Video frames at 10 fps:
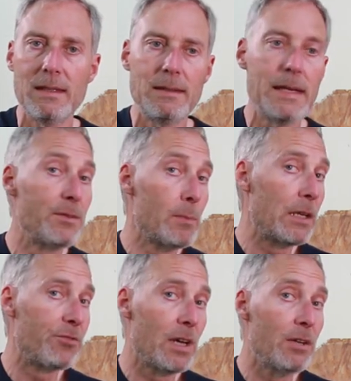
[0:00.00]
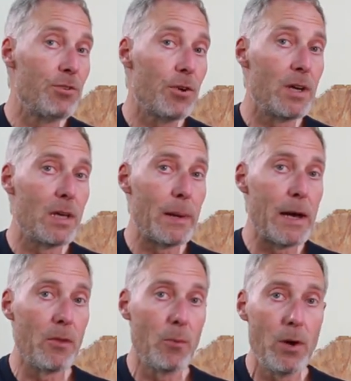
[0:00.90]
There's much I enjoy
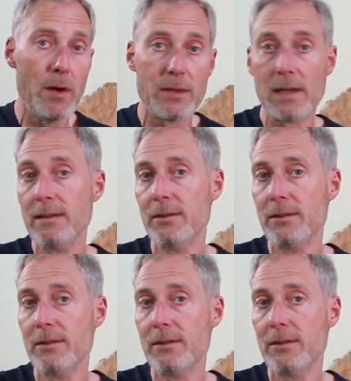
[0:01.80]
about the work that I